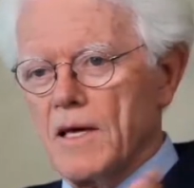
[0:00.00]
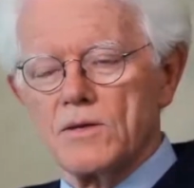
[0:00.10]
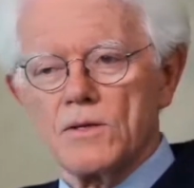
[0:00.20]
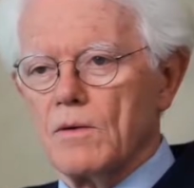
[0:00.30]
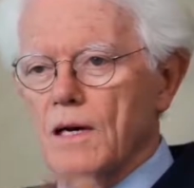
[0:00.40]

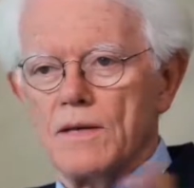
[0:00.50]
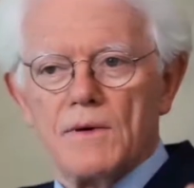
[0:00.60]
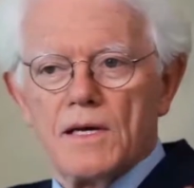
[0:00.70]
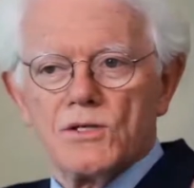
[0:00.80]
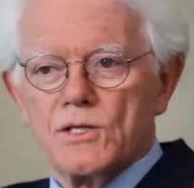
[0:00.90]
So I
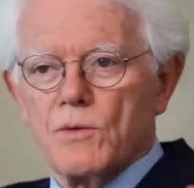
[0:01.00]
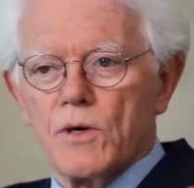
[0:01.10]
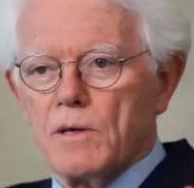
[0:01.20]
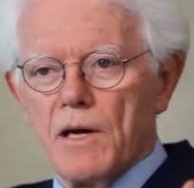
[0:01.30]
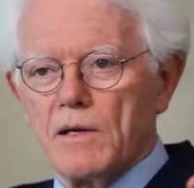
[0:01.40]
just didn't
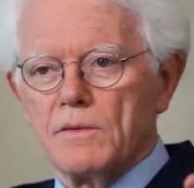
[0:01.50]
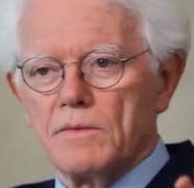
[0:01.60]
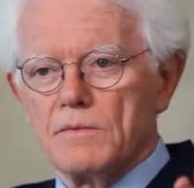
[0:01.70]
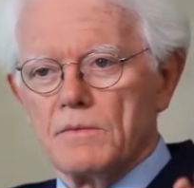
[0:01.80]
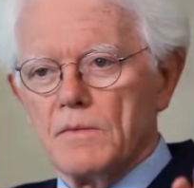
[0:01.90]
worry about it.
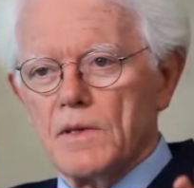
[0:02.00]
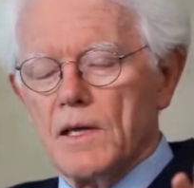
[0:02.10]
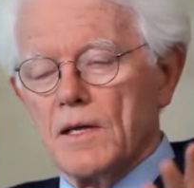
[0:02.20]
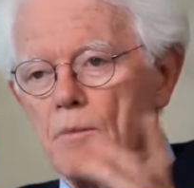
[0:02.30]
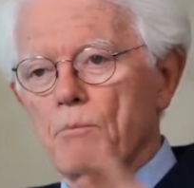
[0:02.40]

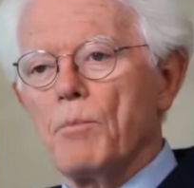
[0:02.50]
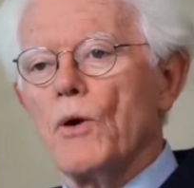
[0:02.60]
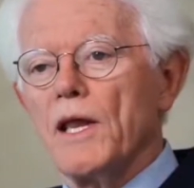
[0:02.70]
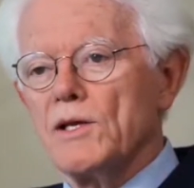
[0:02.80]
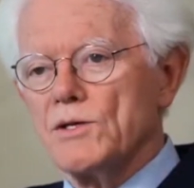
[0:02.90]
The
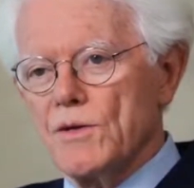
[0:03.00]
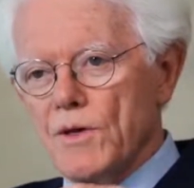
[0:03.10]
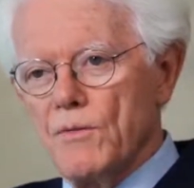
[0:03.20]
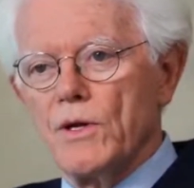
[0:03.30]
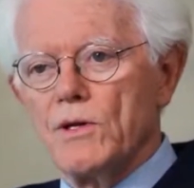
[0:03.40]
point is,
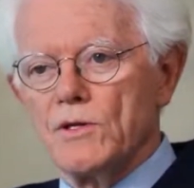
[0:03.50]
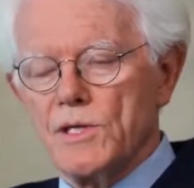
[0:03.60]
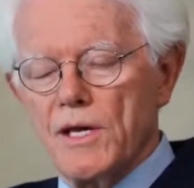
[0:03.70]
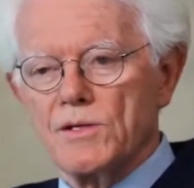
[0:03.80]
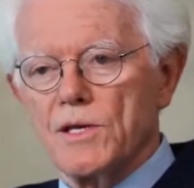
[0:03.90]
would you
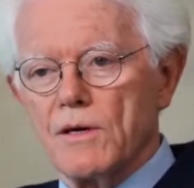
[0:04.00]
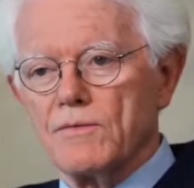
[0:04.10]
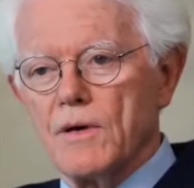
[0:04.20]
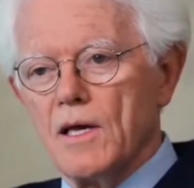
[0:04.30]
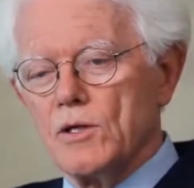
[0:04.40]
say to yourself,
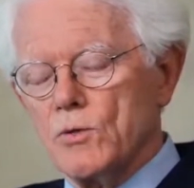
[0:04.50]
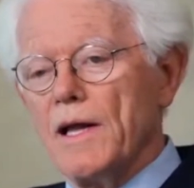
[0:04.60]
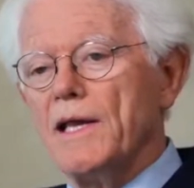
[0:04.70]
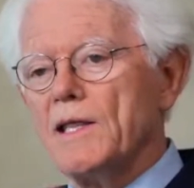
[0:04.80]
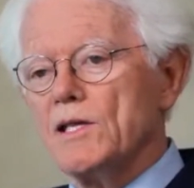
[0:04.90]
do
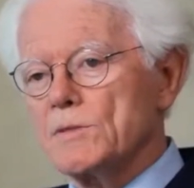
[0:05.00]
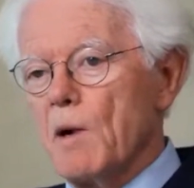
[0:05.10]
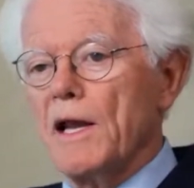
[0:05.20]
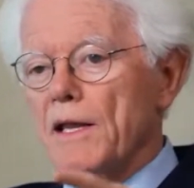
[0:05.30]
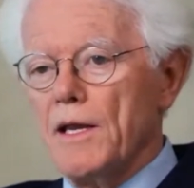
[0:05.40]
I need this
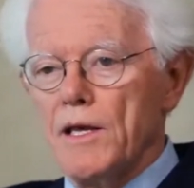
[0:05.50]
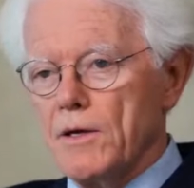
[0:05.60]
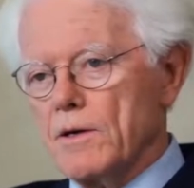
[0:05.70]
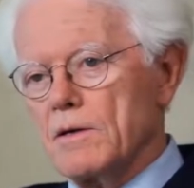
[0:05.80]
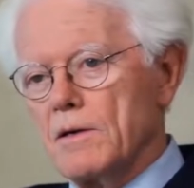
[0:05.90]
money in a
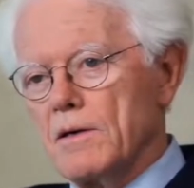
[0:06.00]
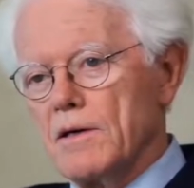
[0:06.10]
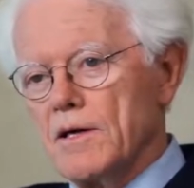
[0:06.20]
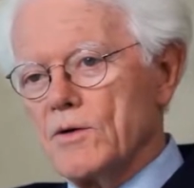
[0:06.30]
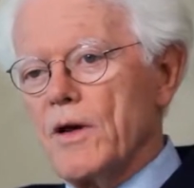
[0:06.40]
year?
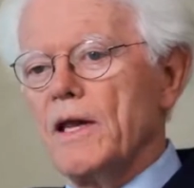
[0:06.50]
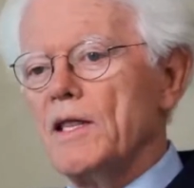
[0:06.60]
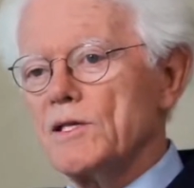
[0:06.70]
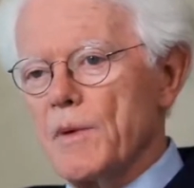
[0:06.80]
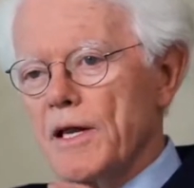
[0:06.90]
Do I need
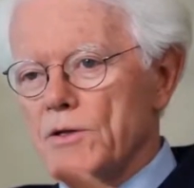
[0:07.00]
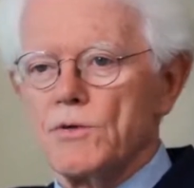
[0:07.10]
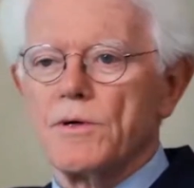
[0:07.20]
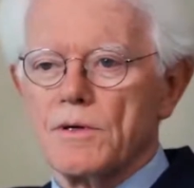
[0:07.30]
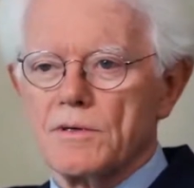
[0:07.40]
this money in
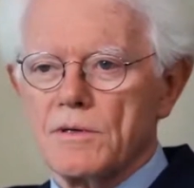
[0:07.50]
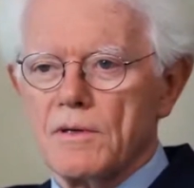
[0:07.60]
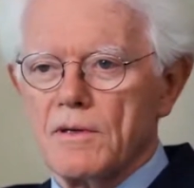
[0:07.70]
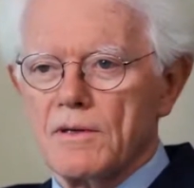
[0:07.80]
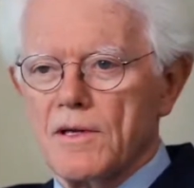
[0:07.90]
2 years?
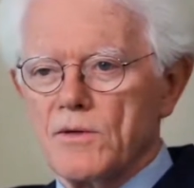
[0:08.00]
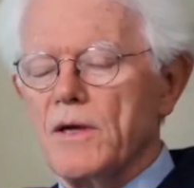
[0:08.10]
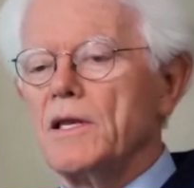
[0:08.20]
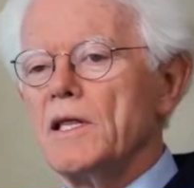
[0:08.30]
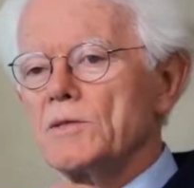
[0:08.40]
Do
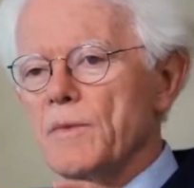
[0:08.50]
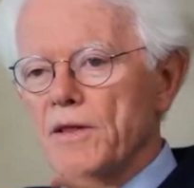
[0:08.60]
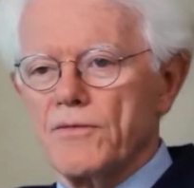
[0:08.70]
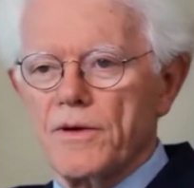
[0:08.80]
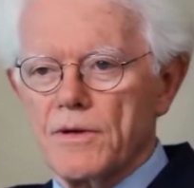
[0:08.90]
I need this money
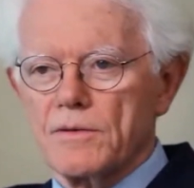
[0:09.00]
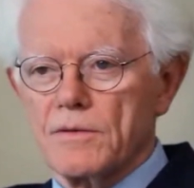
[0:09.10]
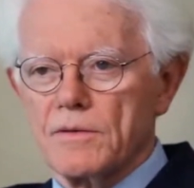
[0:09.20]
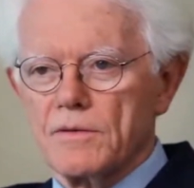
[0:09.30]
in 3 years?